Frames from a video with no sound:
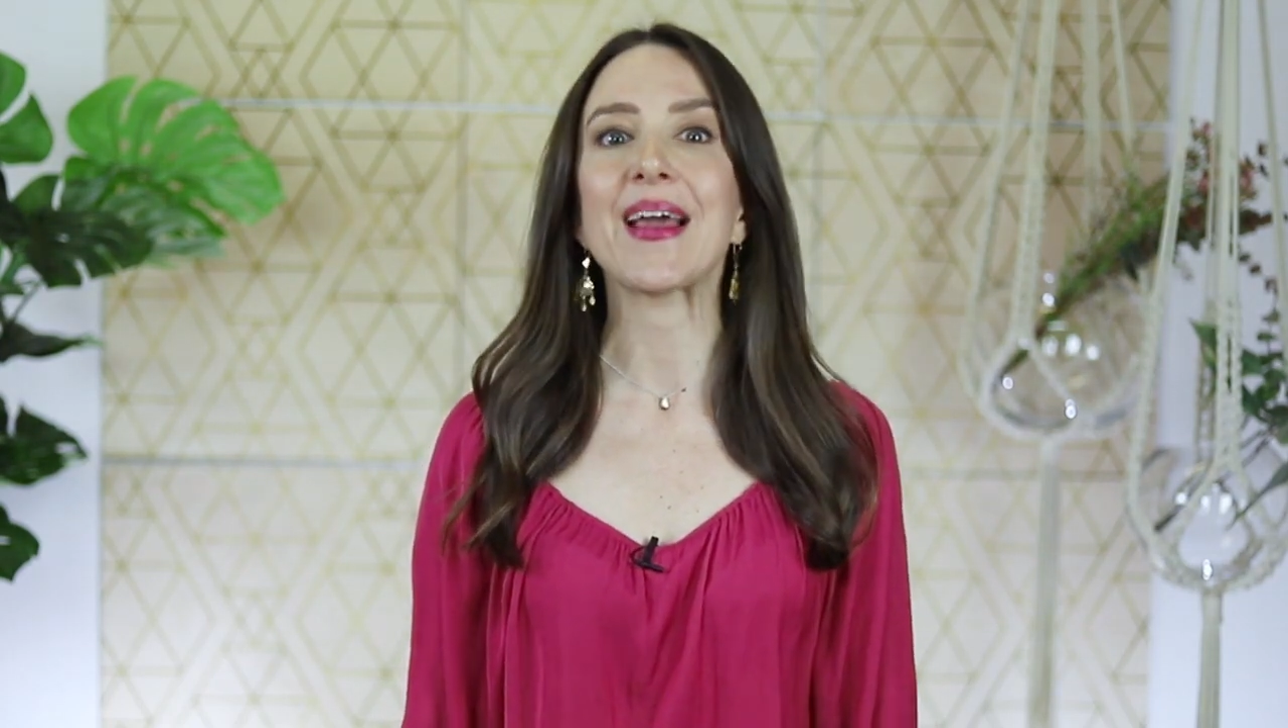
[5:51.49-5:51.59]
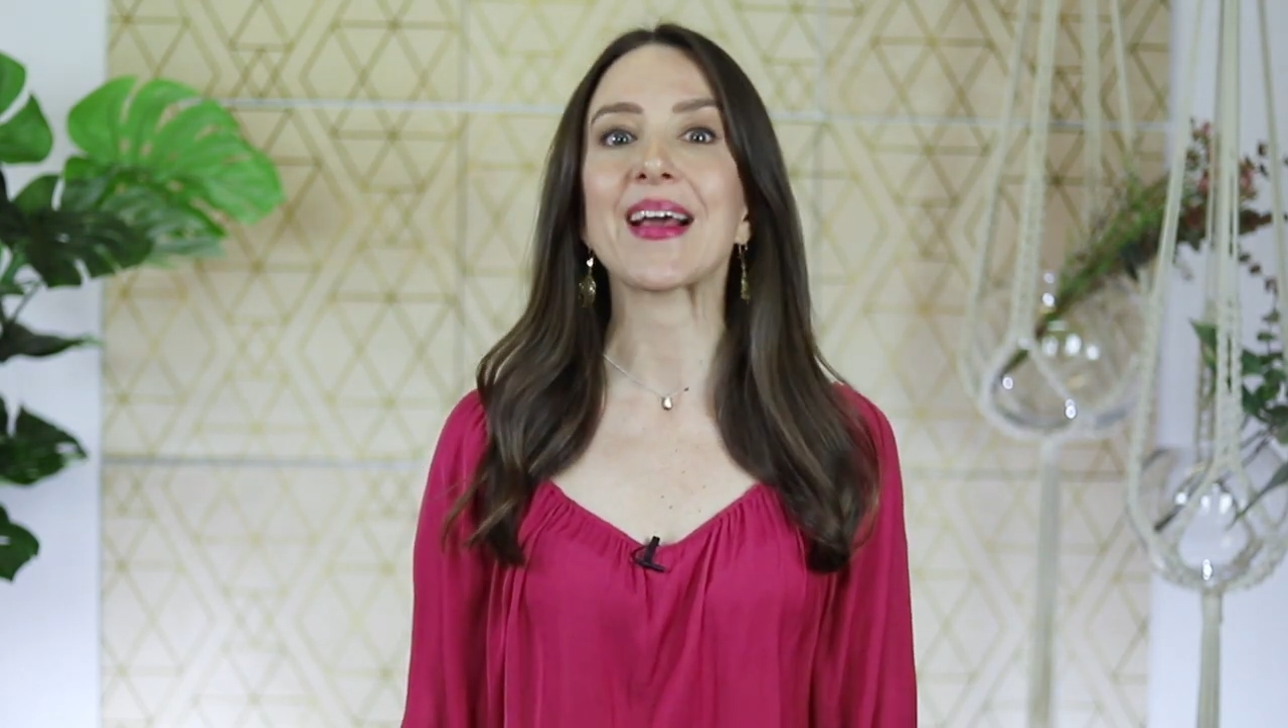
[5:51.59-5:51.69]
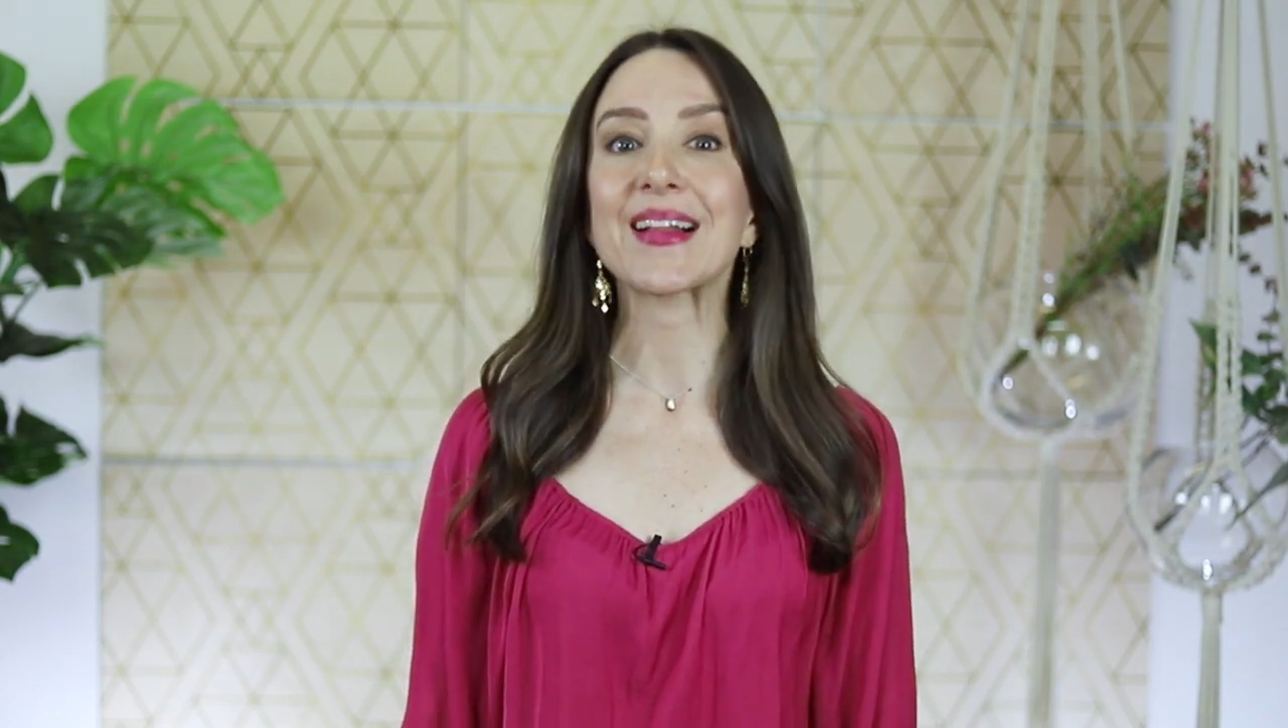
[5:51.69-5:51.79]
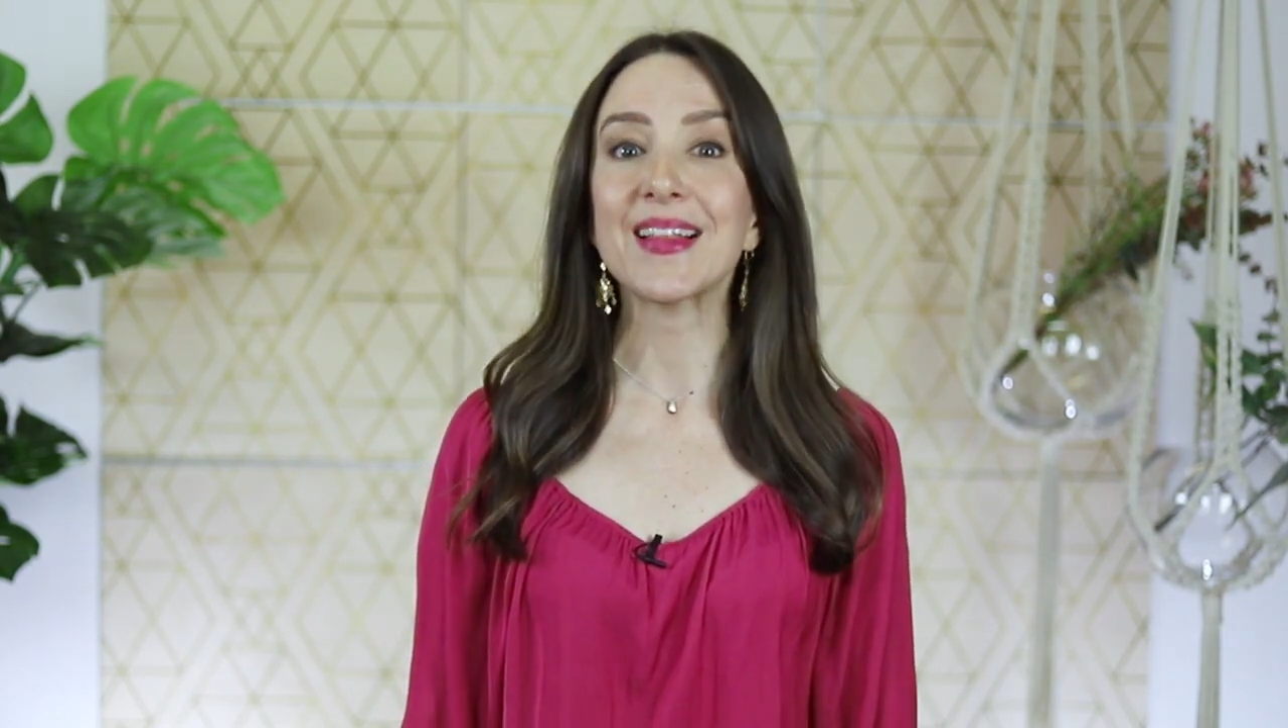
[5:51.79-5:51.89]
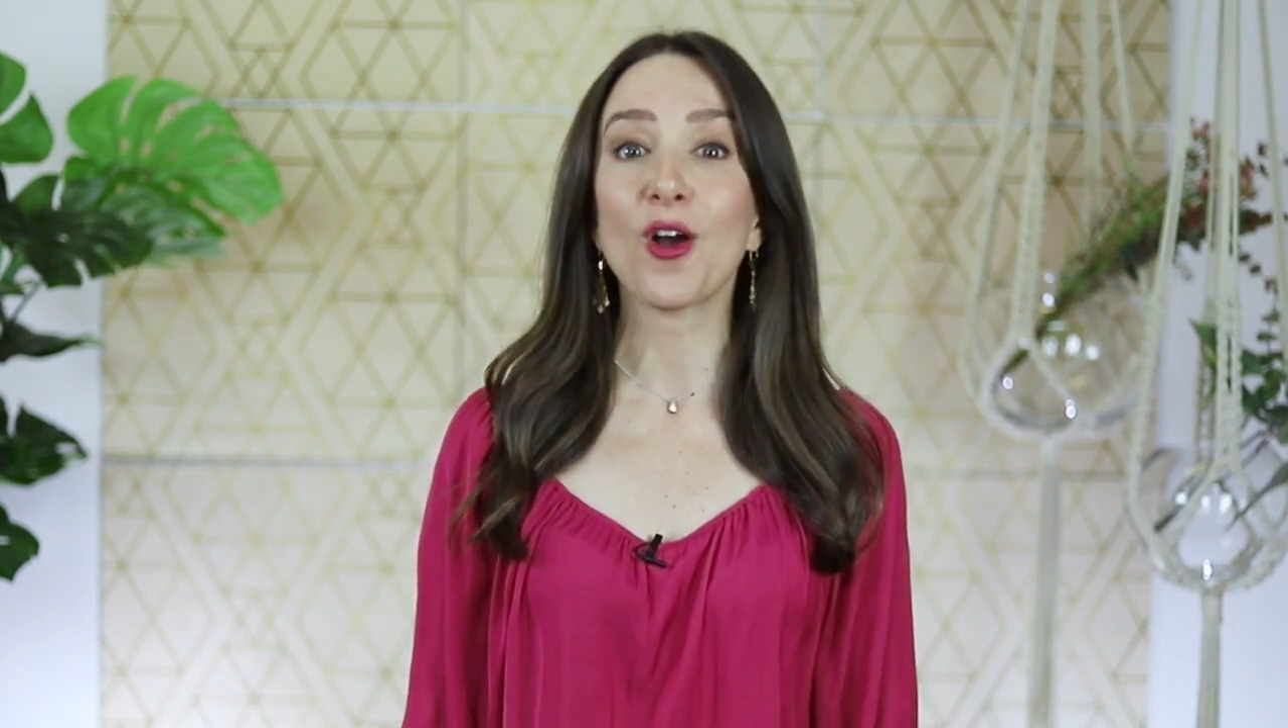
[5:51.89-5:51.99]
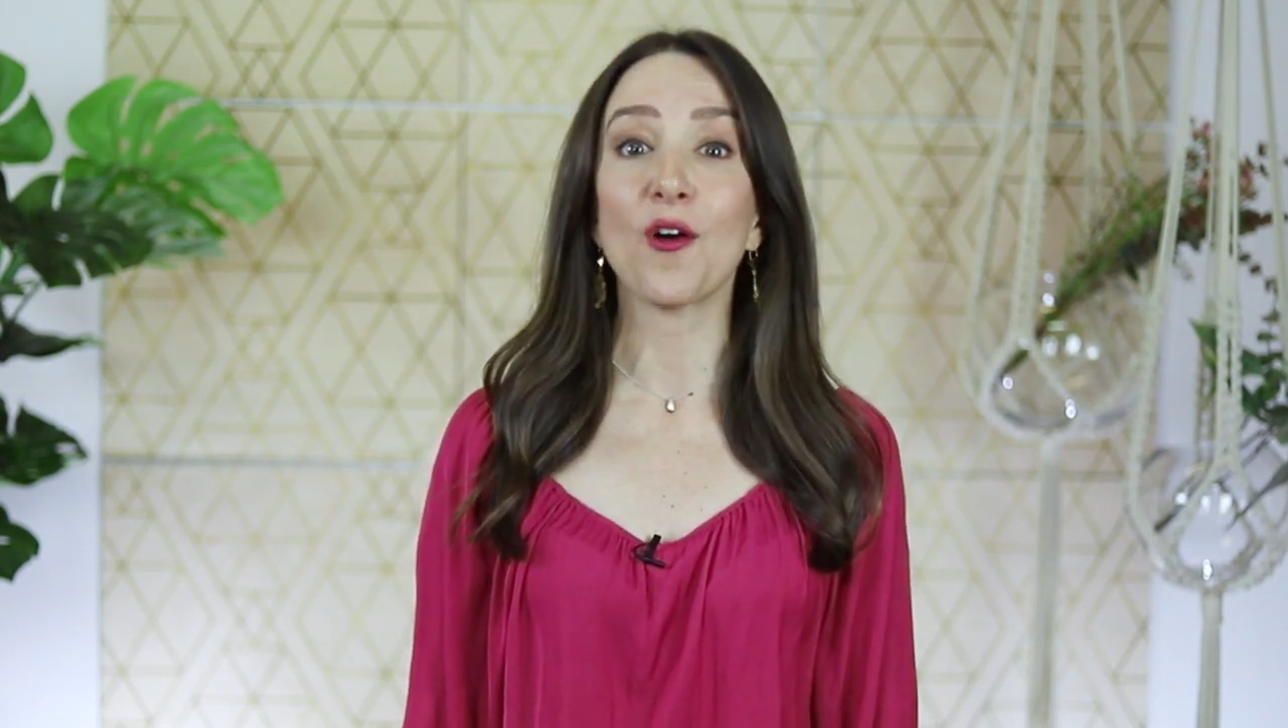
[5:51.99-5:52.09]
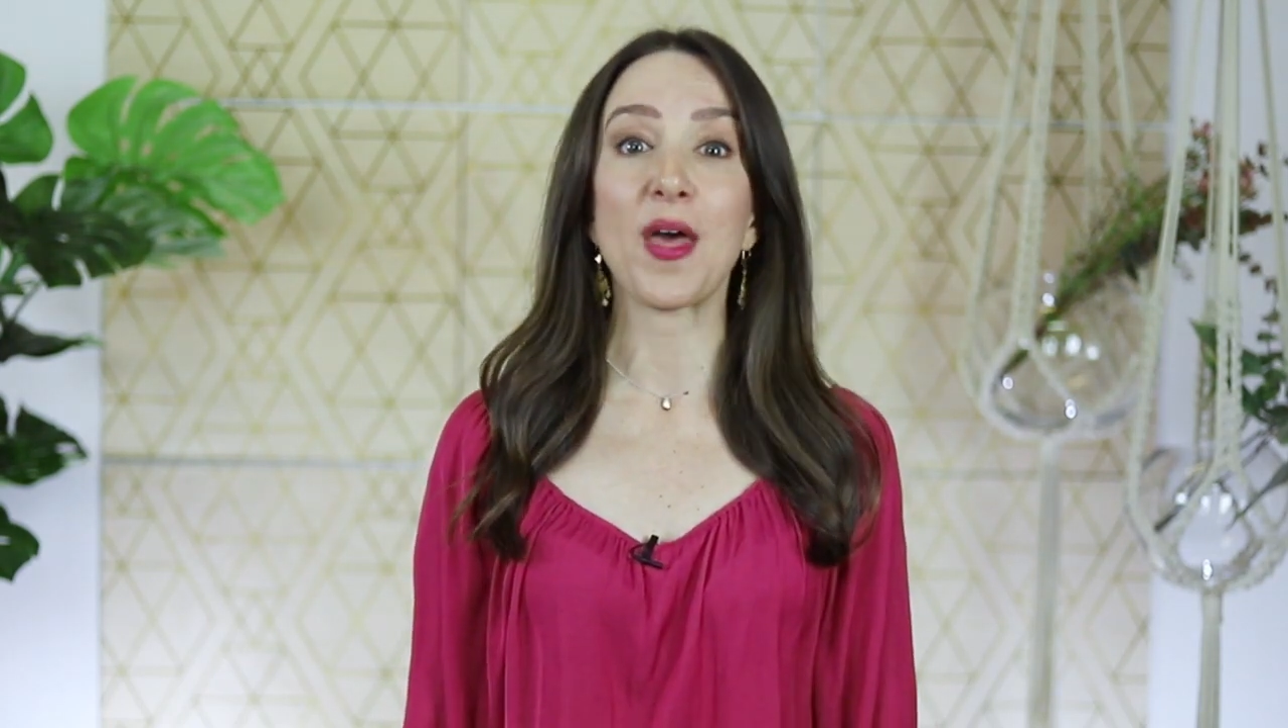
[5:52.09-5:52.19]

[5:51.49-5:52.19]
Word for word: and click on